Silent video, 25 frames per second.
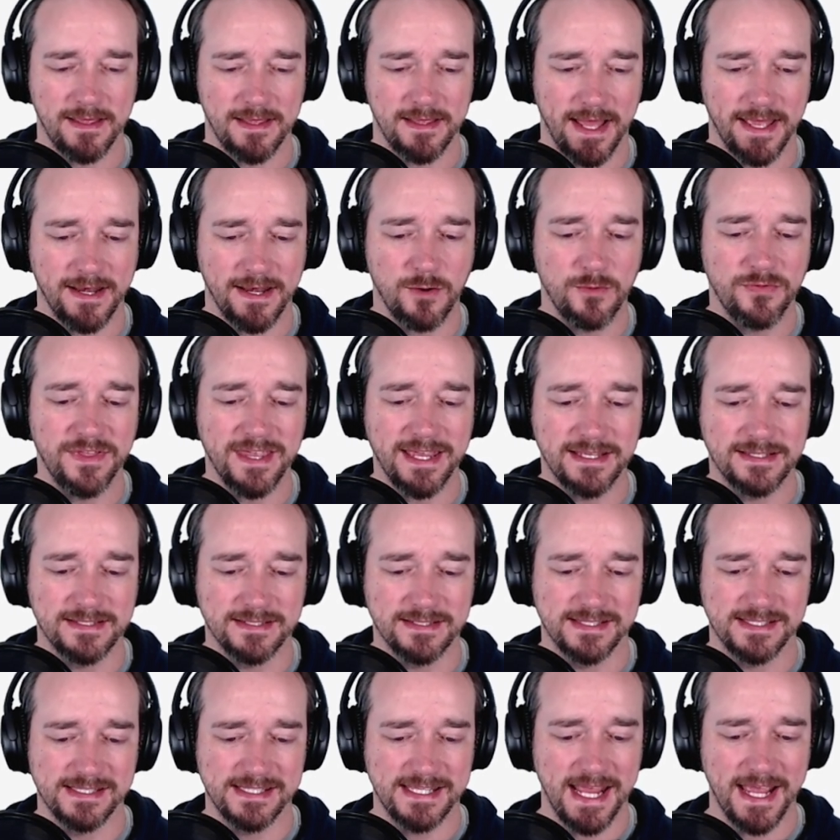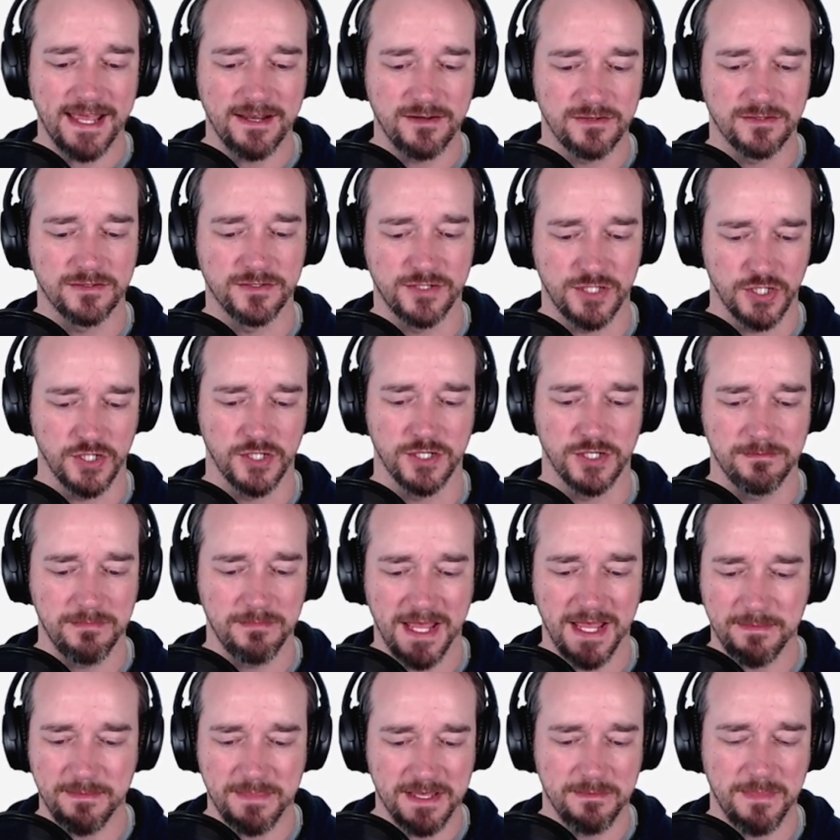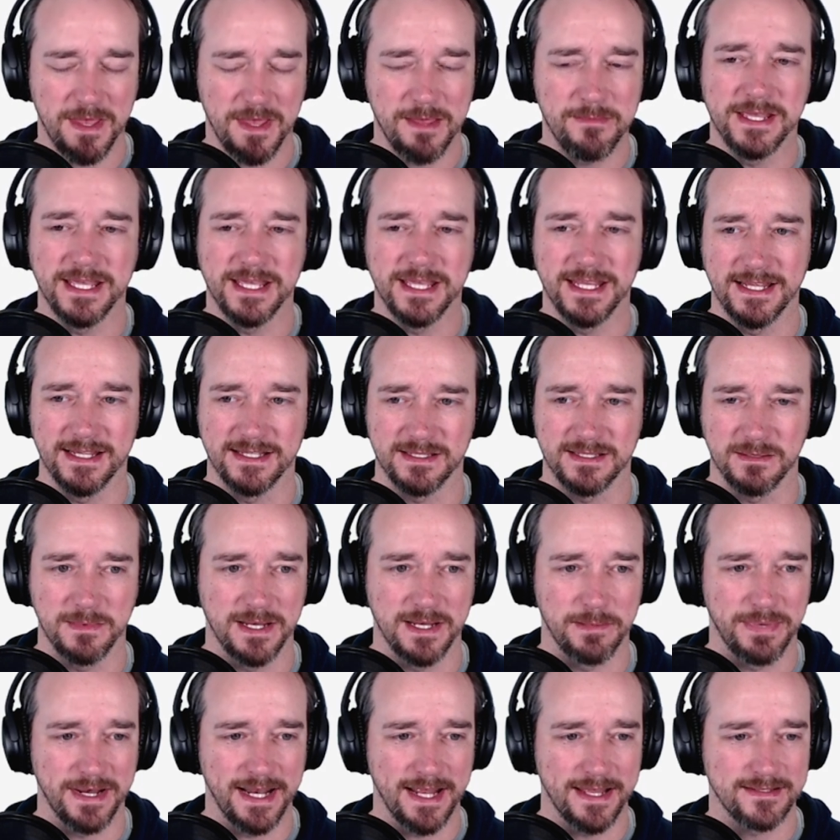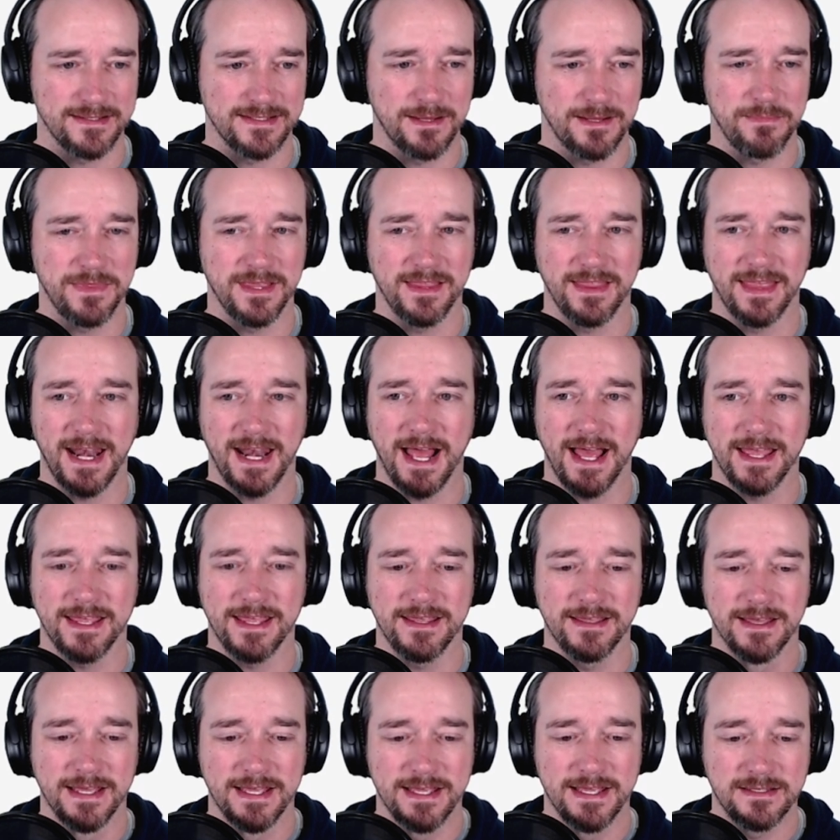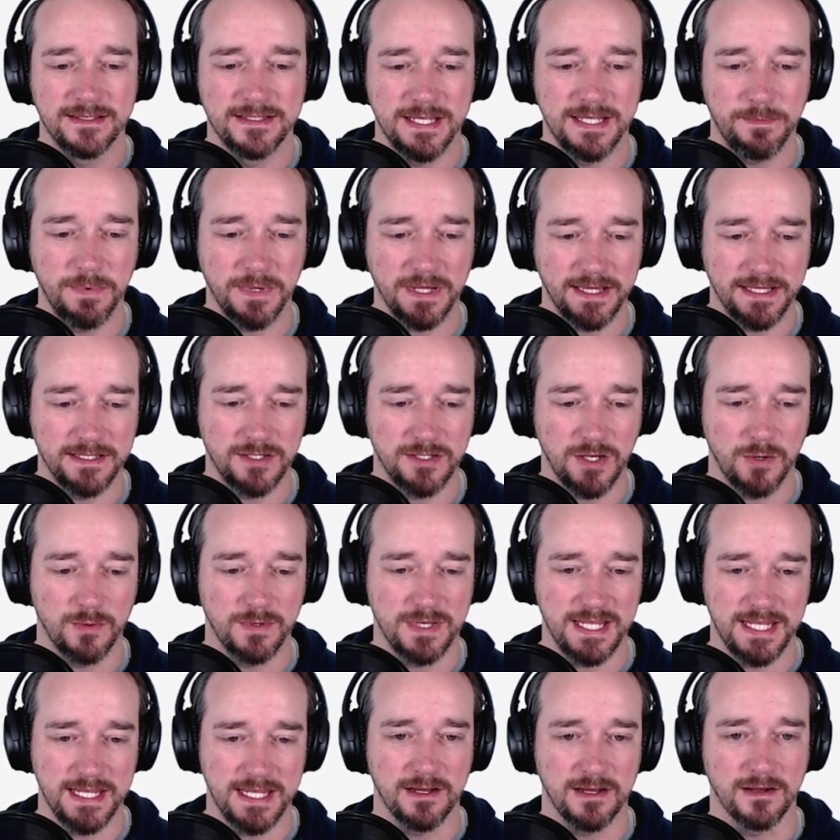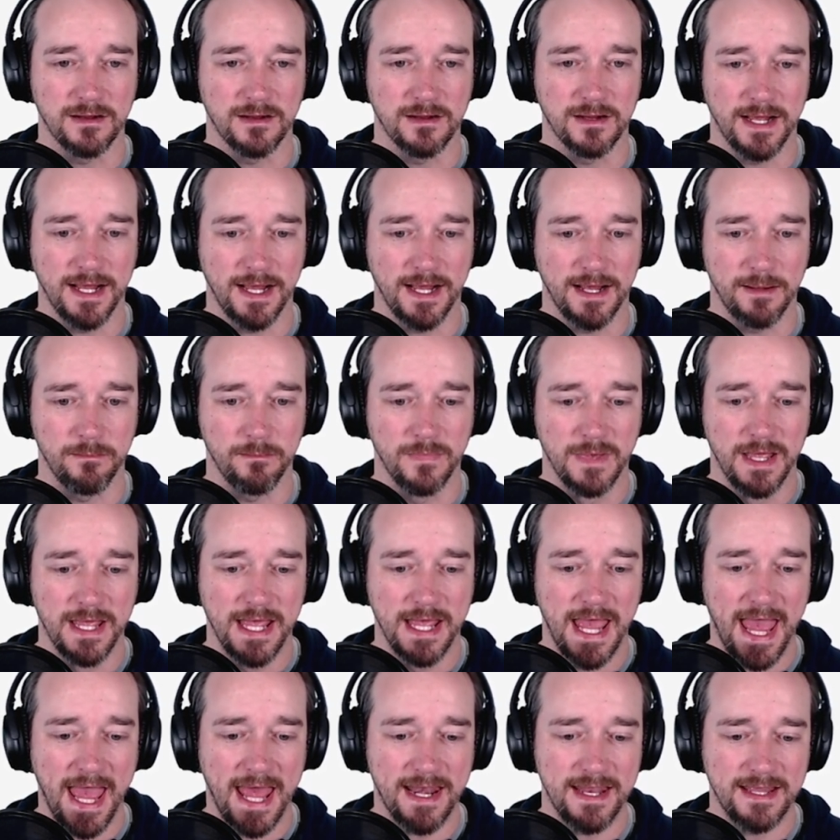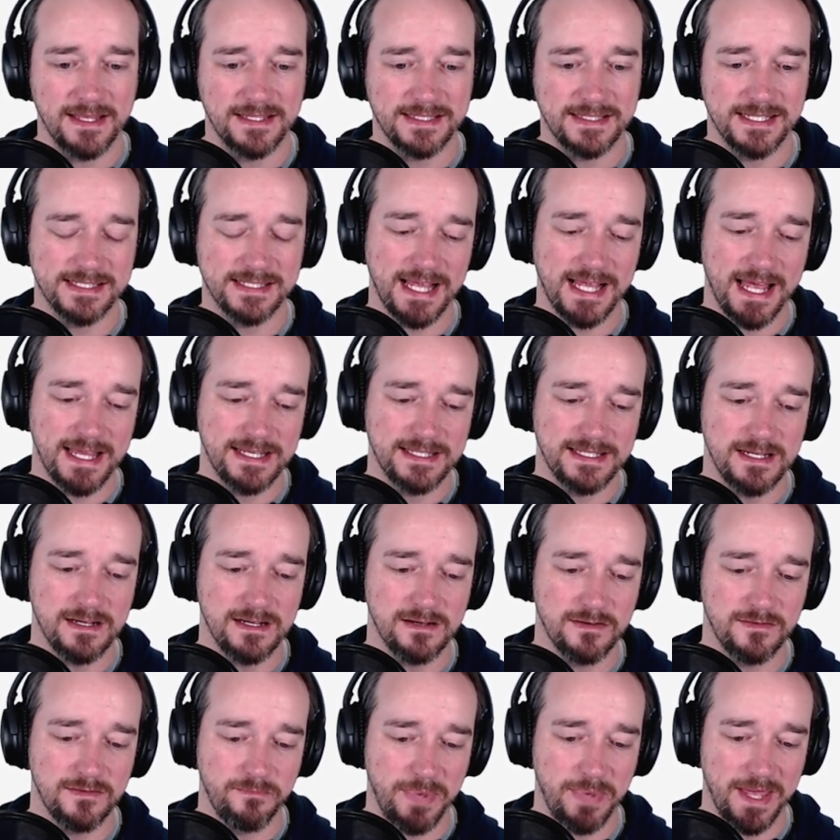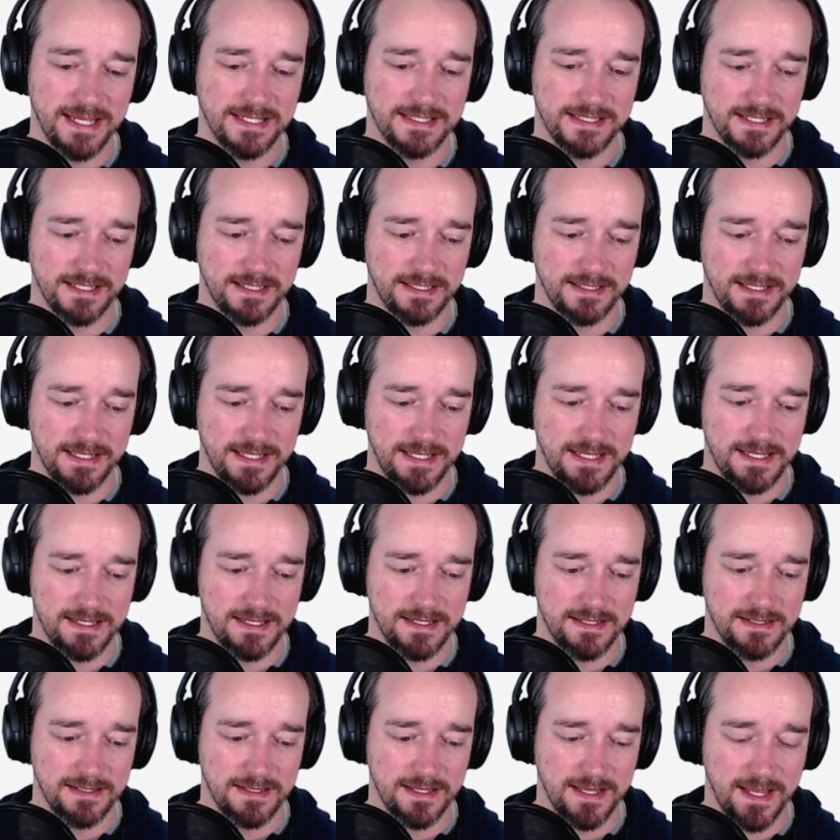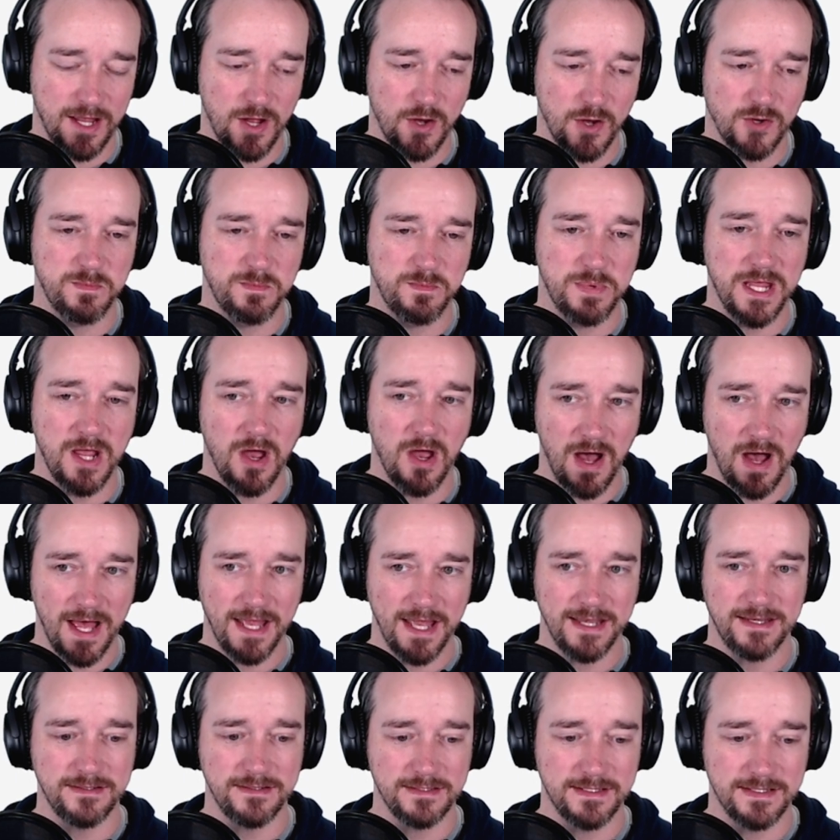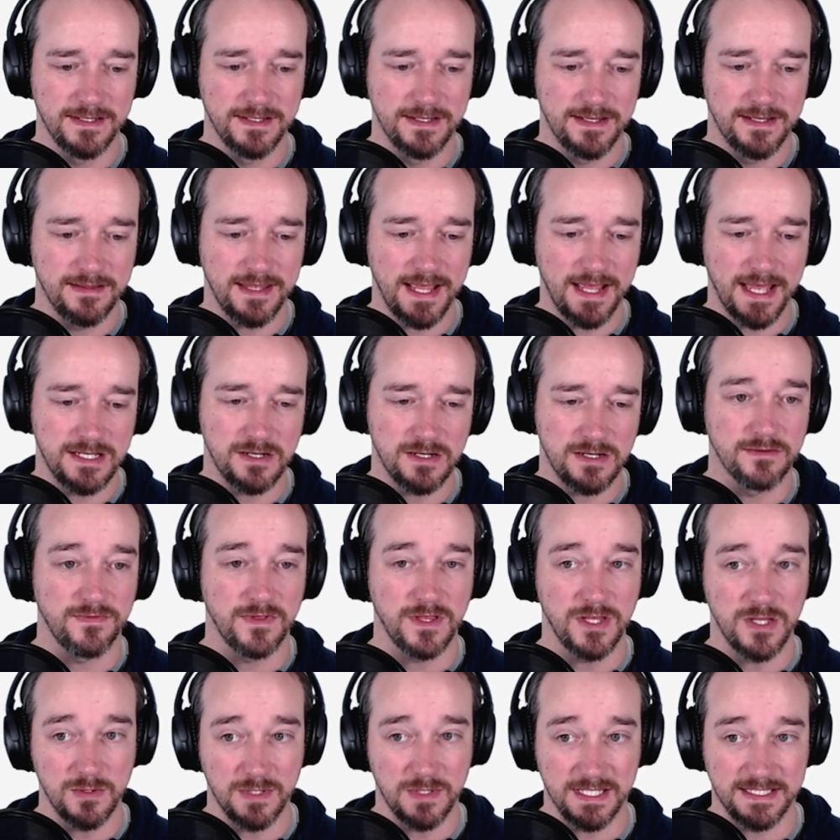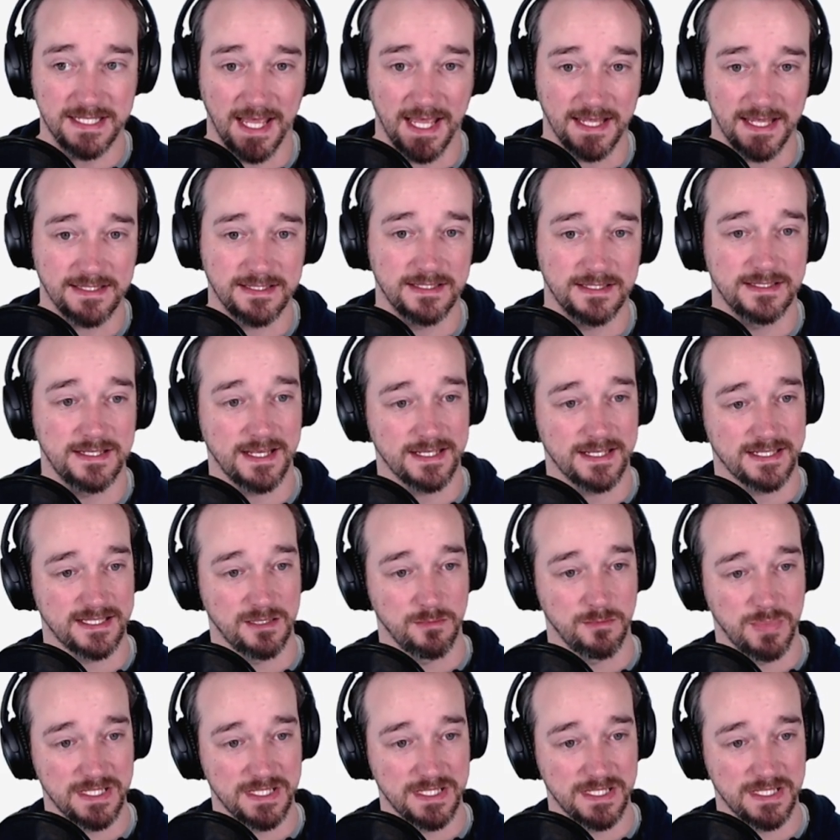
I don't think it's a standard term, maybe, and maybe it is. I mean, but it's something that I typically don't hear. And it's this idea of basically, it goes beyond the idea of the unit test to test the